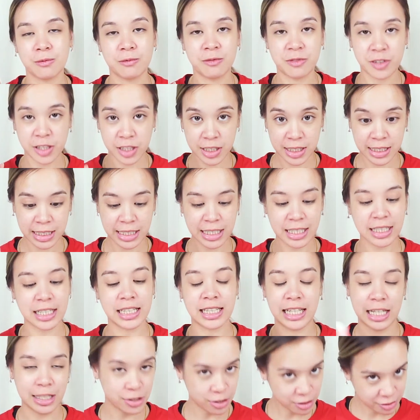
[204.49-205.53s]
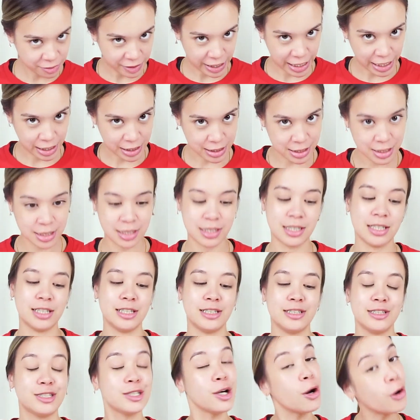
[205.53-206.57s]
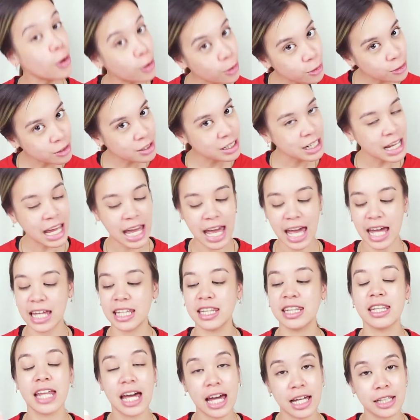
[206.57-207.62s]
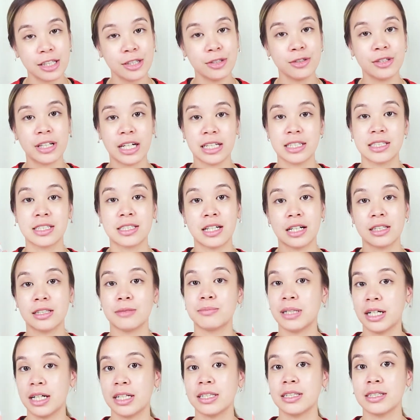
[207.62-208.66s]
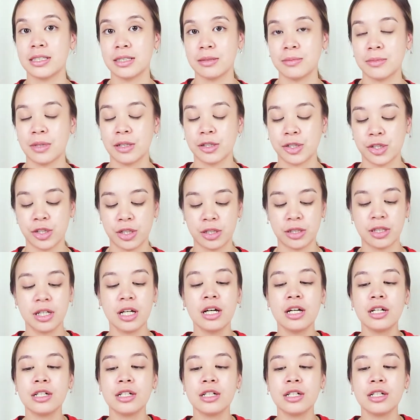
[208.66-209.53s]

firstly cleanse your face, tone, and then you can start applying this emulsion.